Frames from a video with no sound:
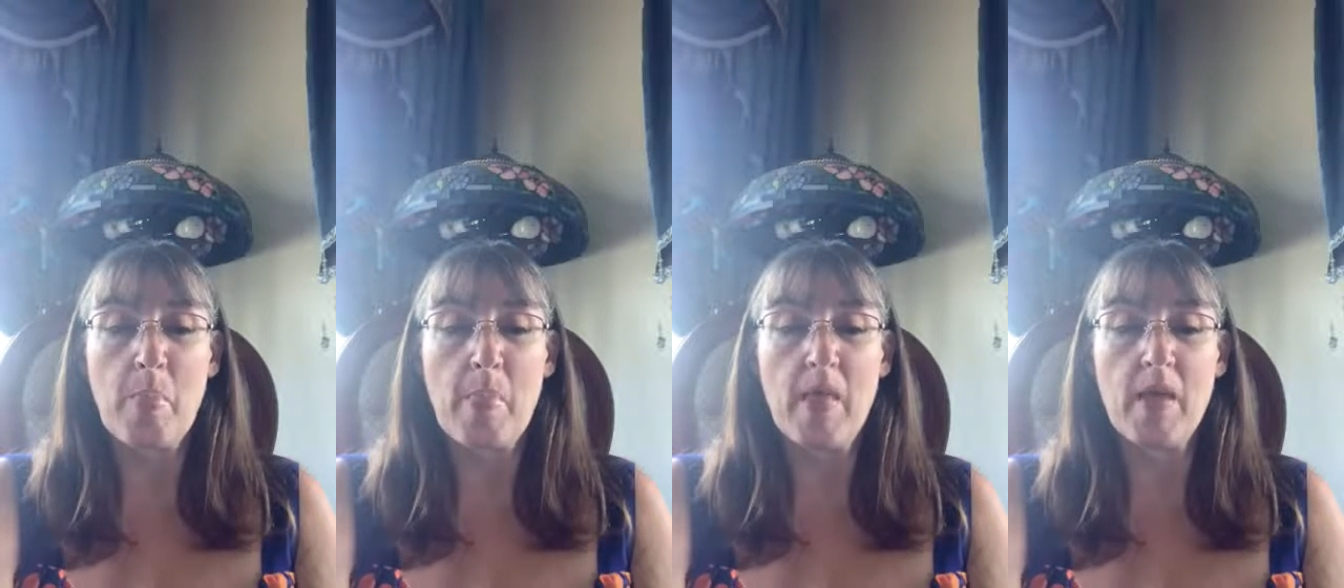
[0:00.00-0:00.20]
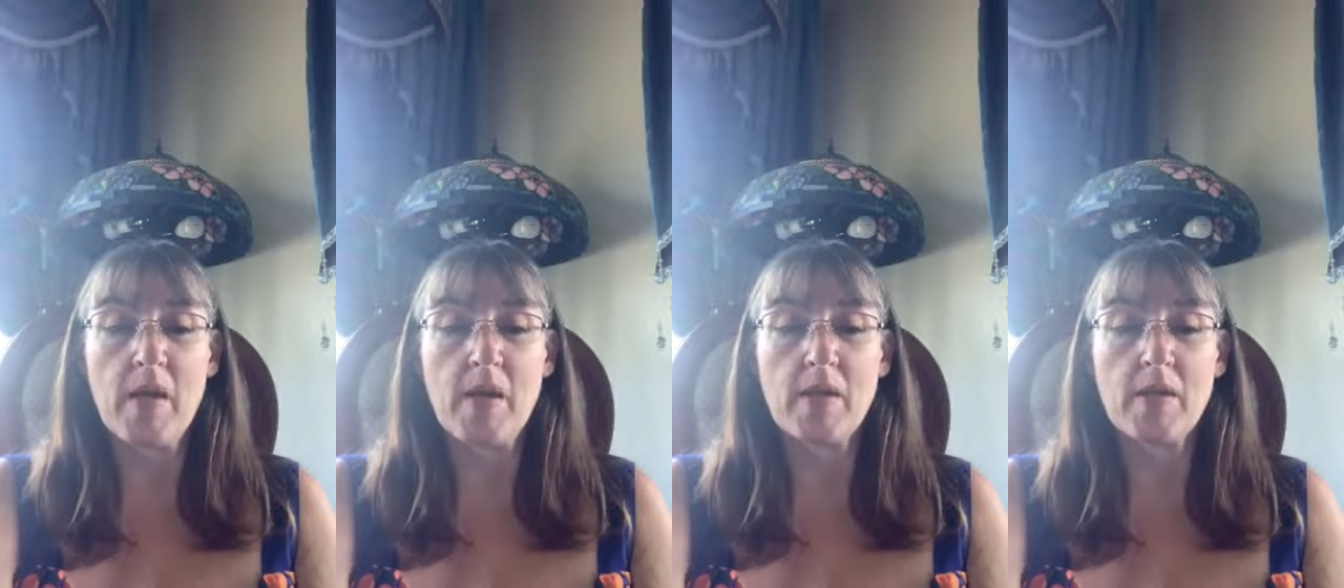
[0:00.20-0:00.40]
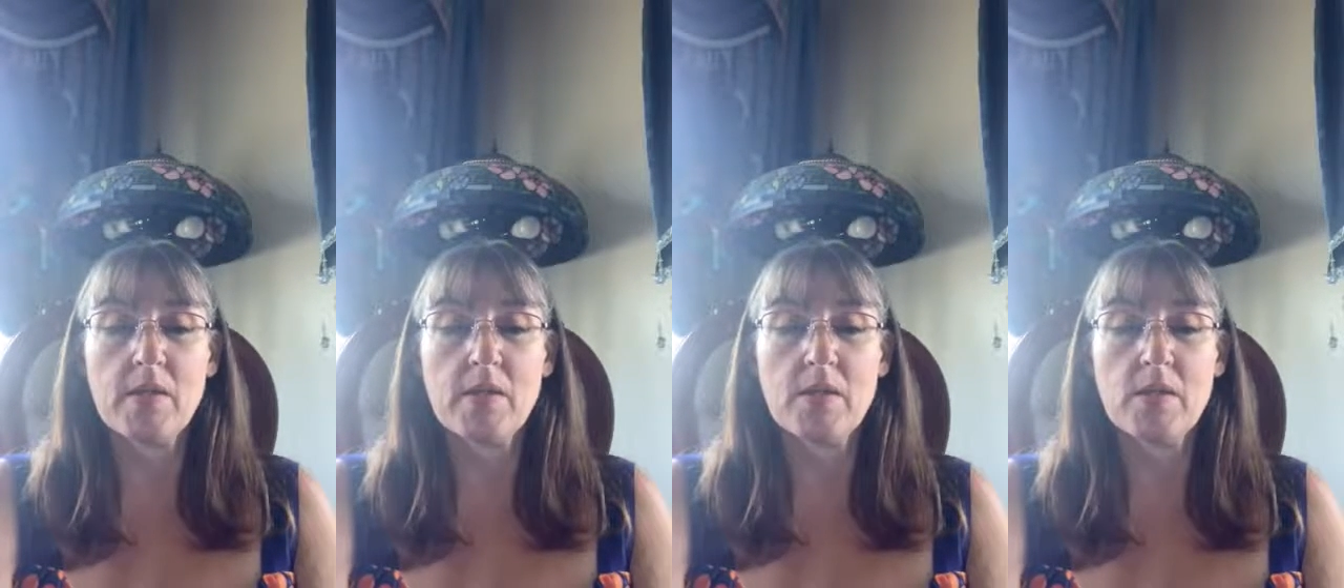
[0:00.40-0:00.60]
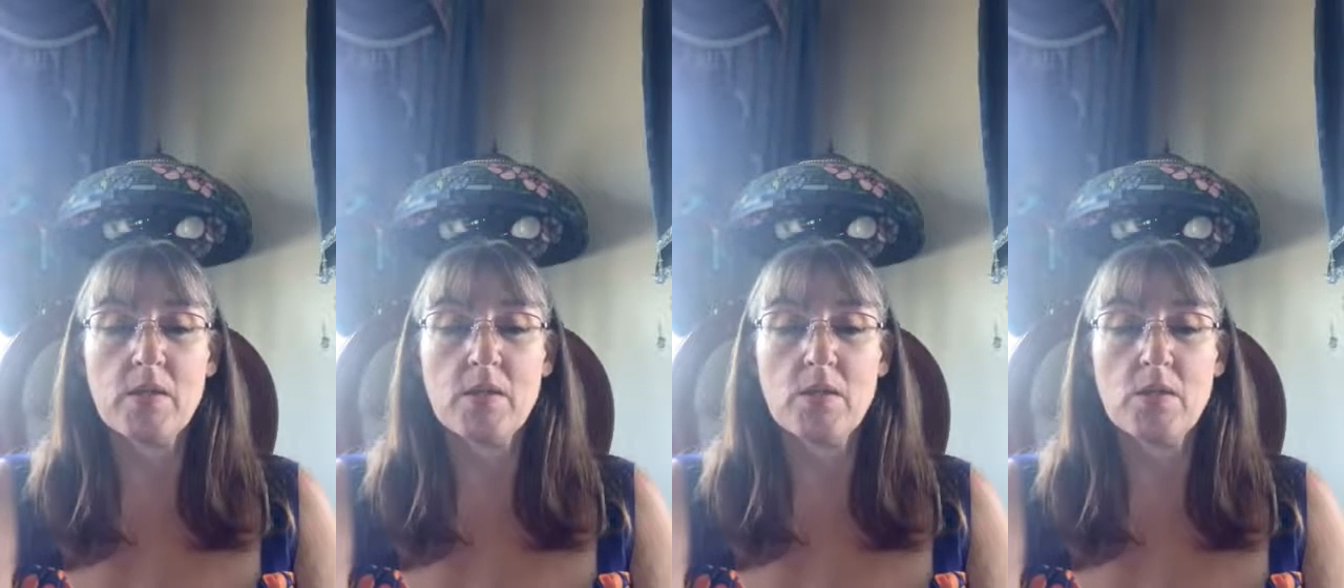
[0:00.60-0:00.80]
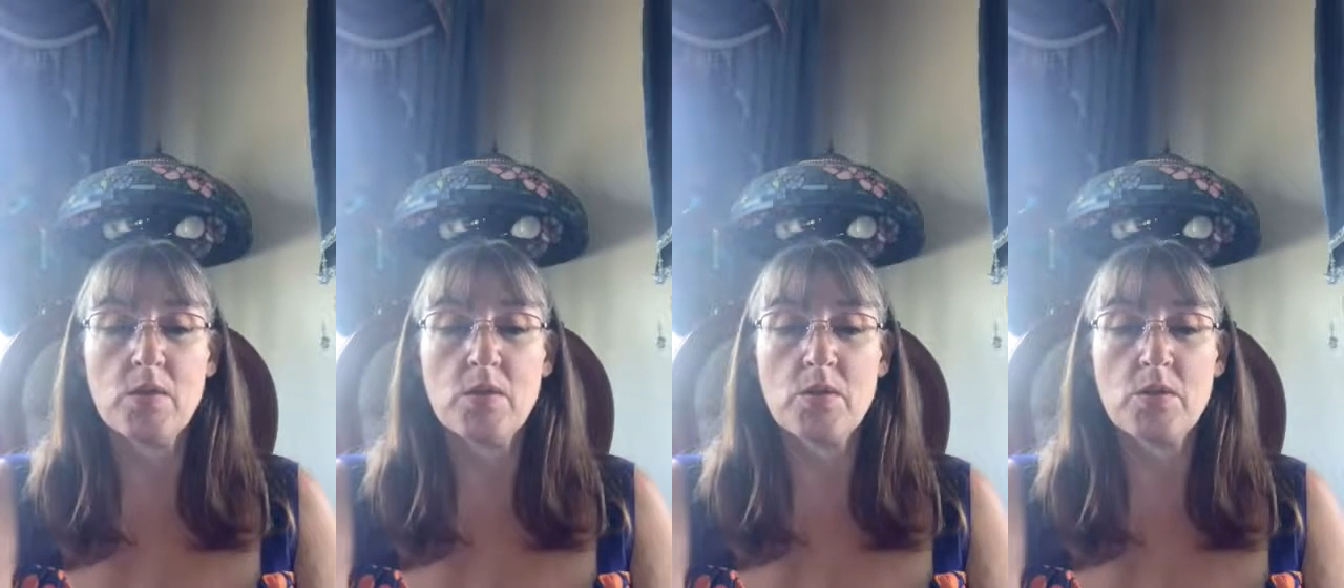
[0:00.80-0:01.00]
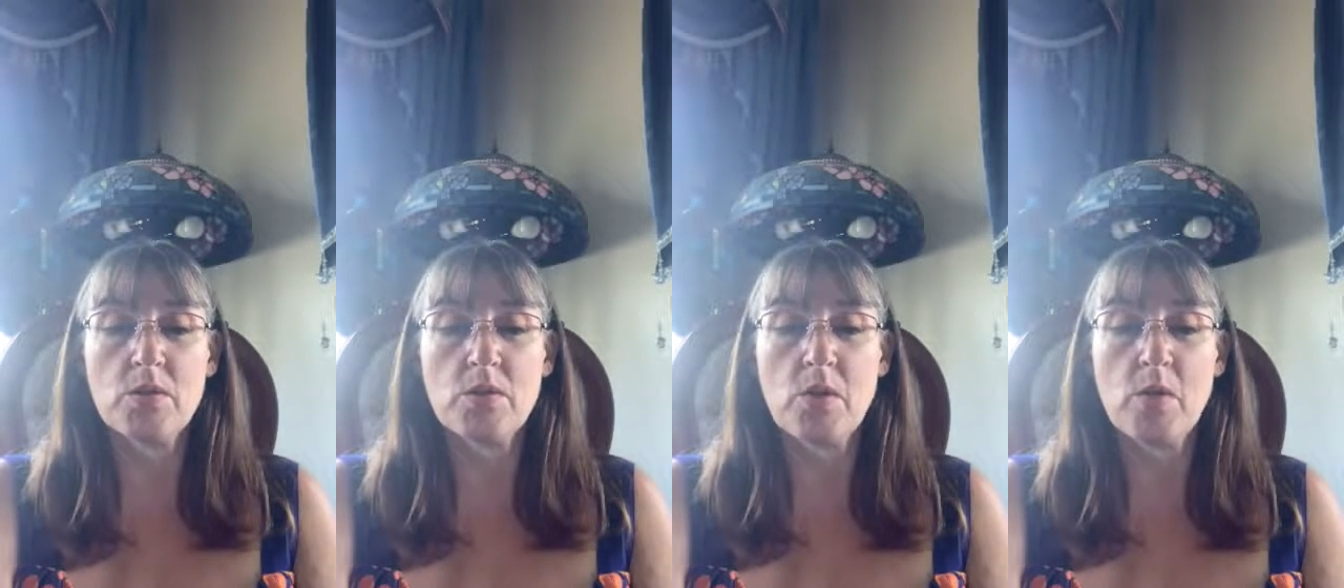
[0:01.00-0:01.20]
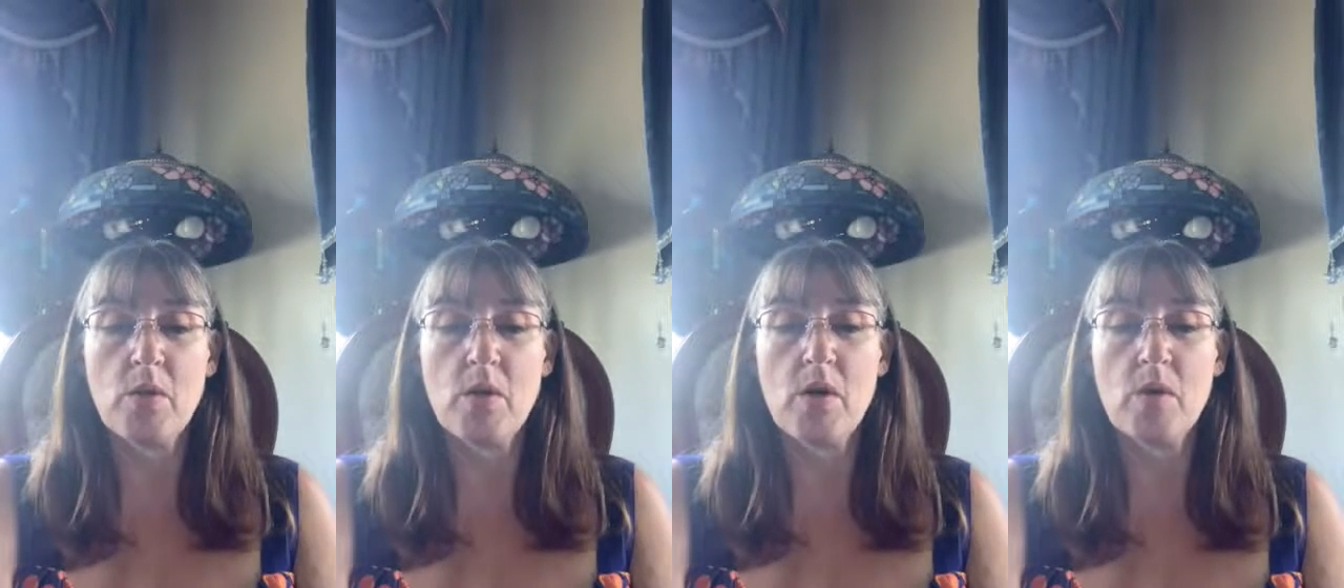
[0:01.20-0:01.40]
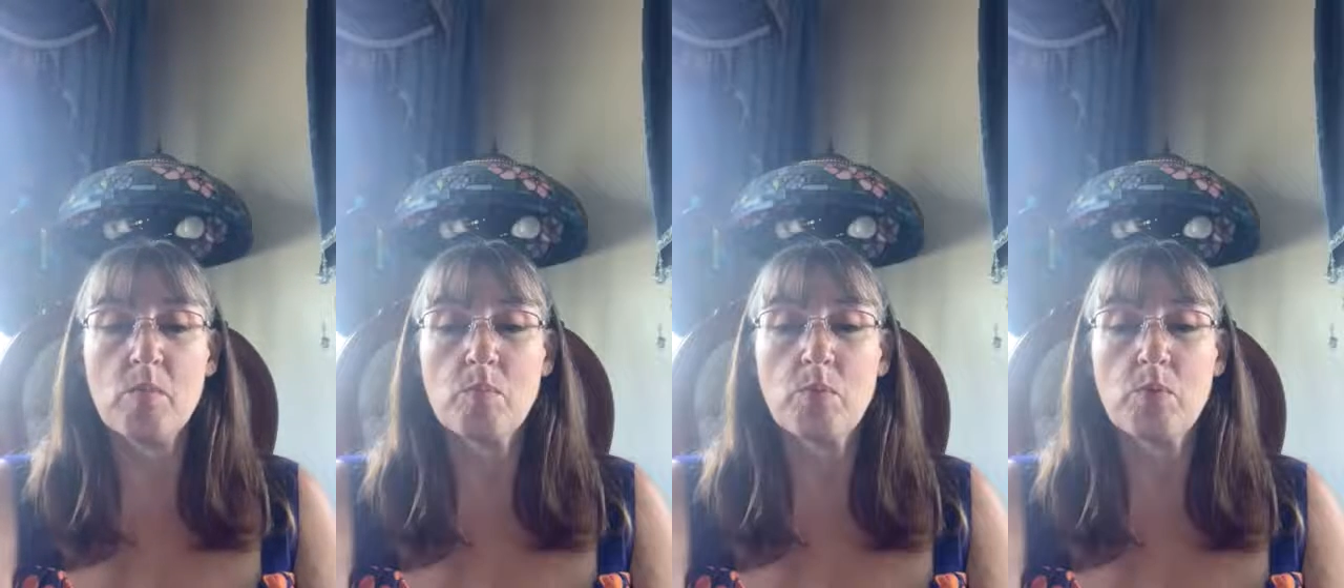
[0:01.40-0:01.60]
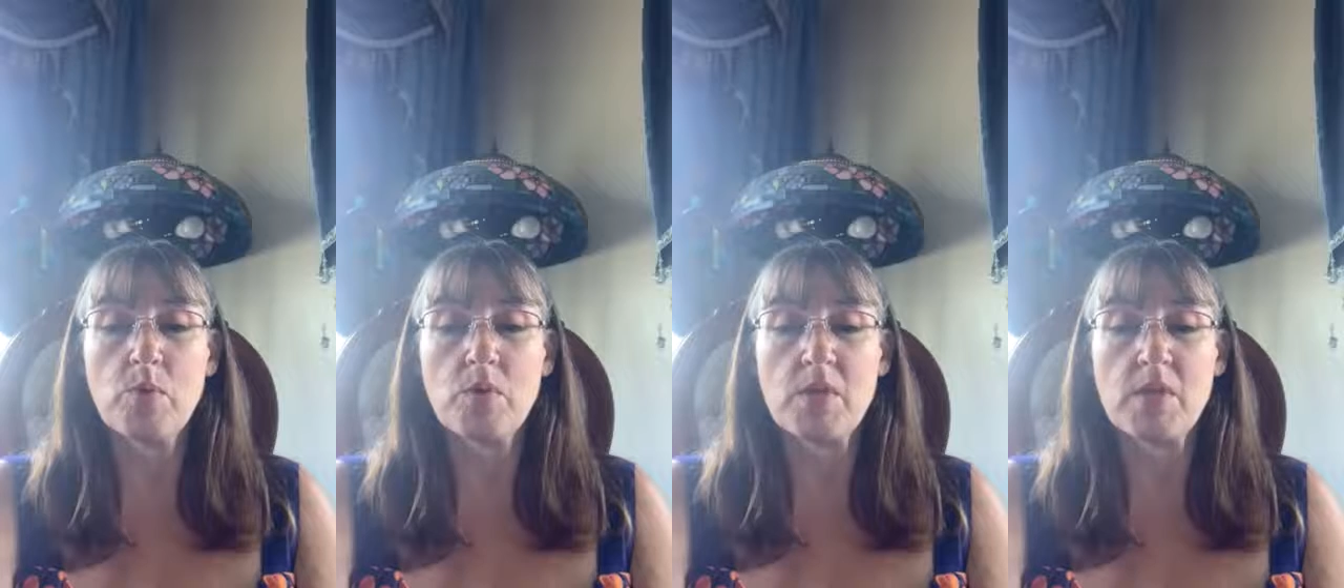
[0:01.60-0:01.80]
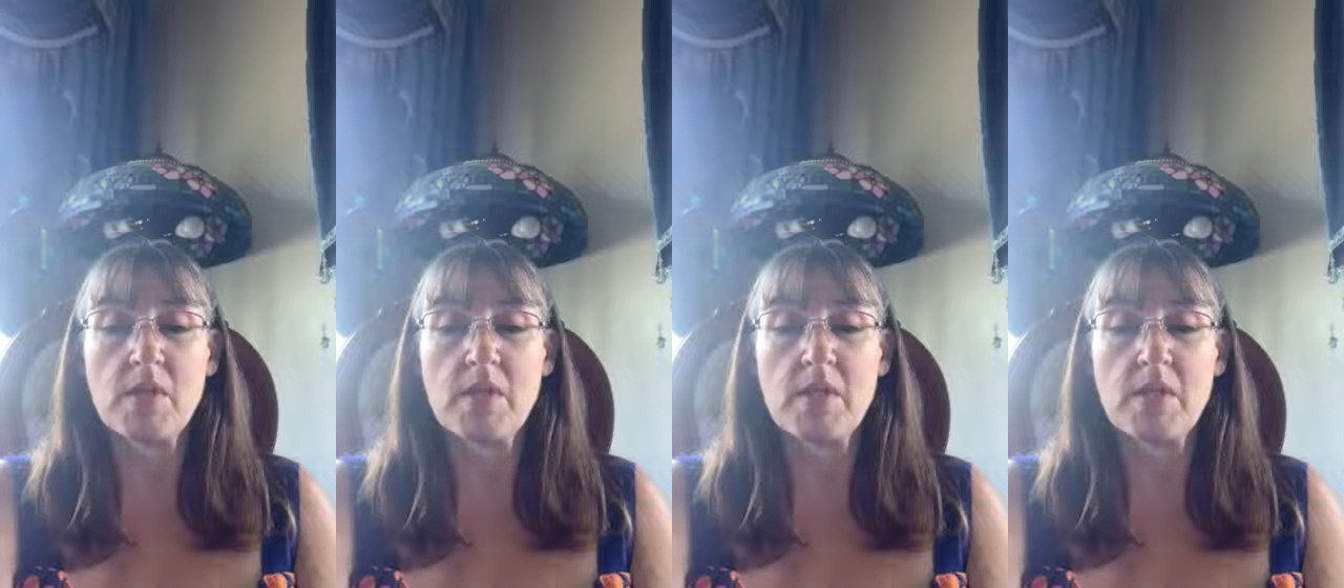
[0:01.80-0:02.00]
and I continue to show how
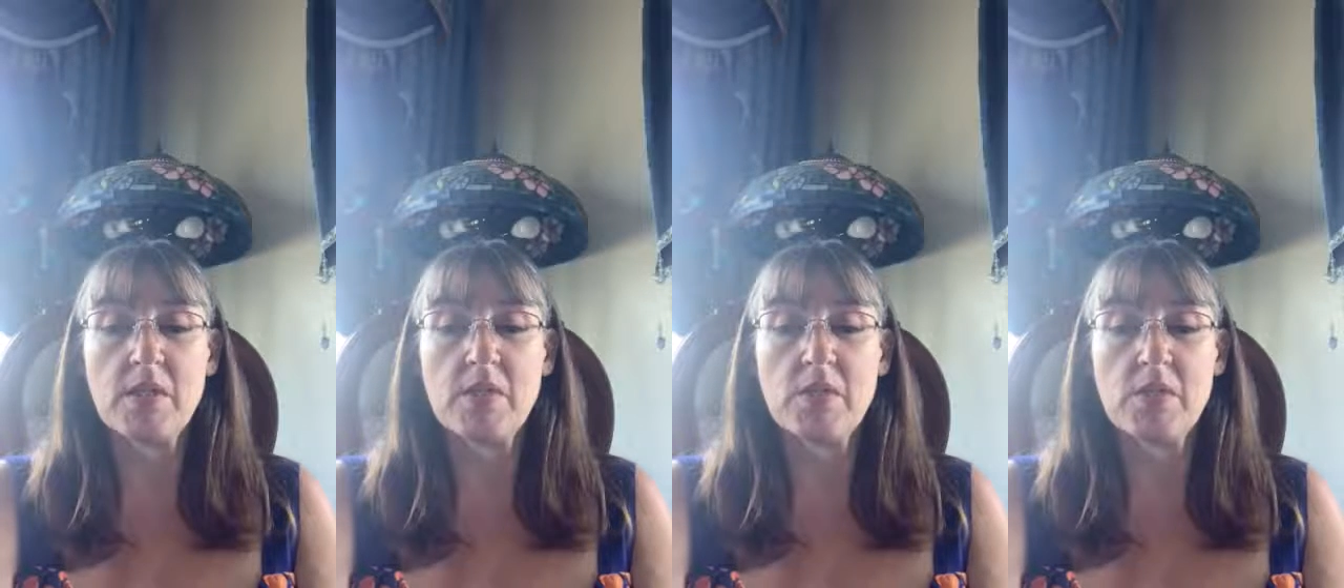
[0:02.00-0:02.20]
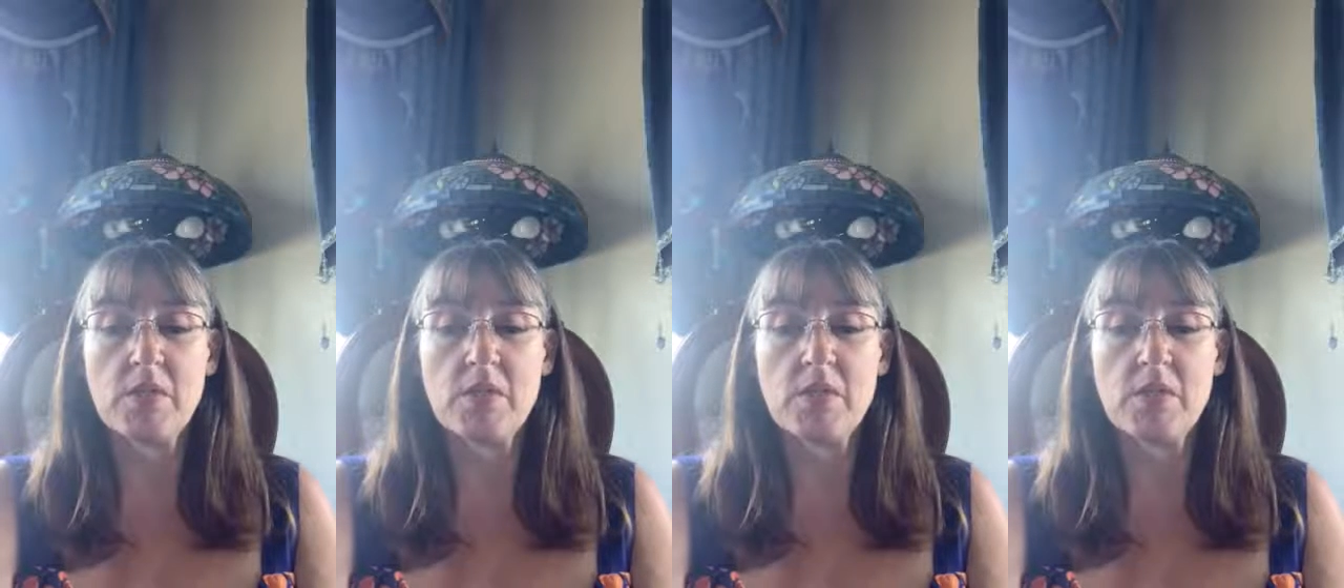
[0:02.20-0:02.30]
important each